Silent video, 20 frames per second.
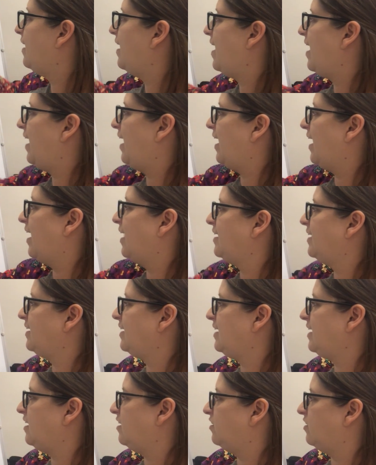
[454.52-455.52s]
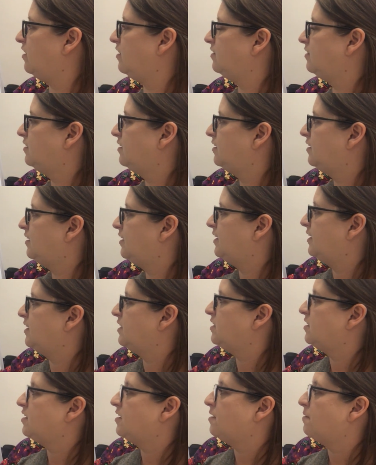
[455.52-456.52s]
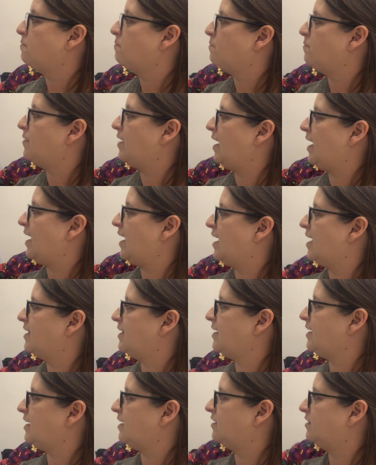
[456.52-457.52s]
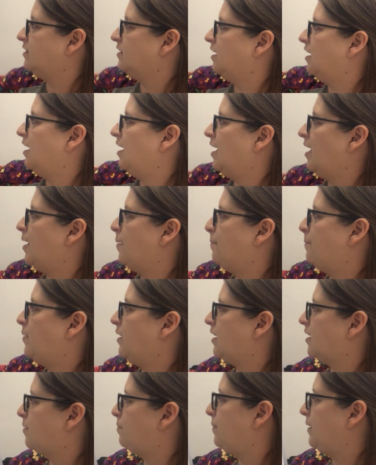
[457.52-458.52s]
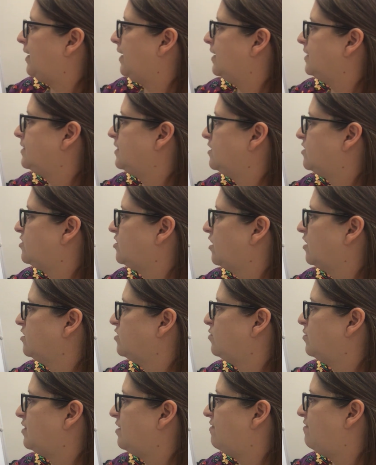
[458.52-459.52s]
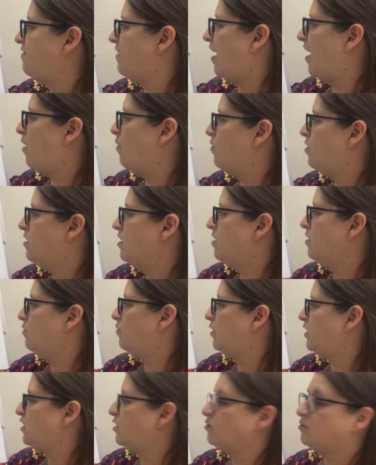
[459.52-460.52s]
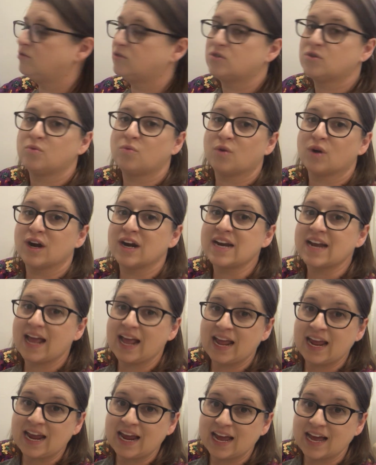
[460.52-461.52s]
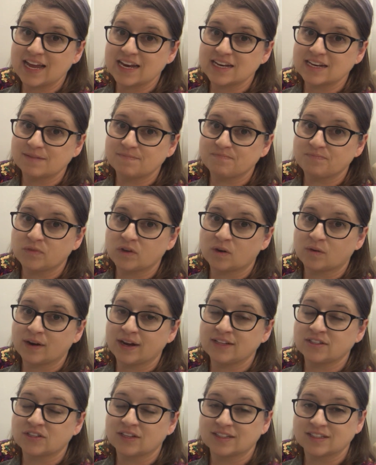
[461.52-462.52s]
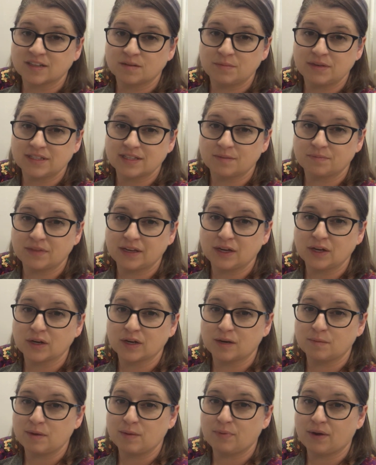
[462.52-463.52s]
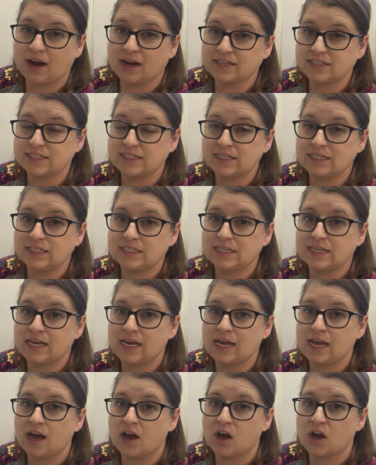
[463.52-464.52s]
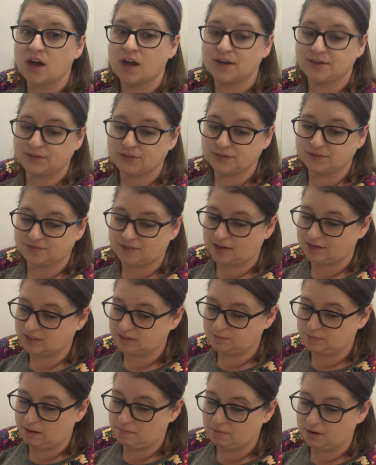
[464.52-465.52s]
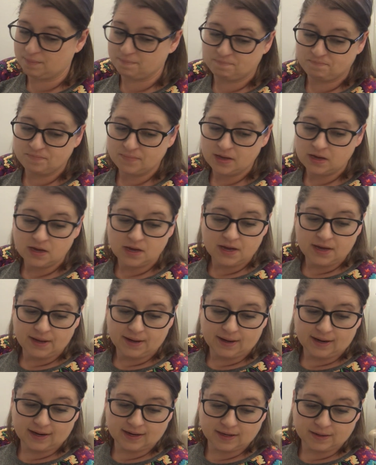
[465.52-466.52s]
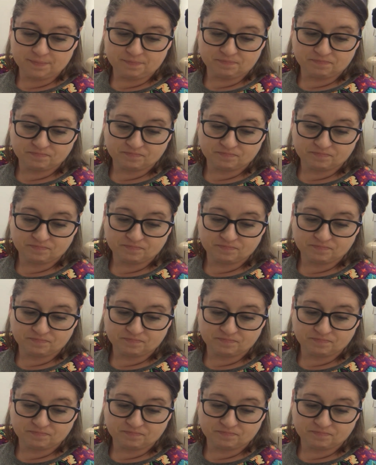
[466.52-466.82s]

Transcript: An eagle. An eagle, a book. Because it starts with a vowel, we use the word an. All right, so that's going to be something you're going to be practicing today on your phonics paper. And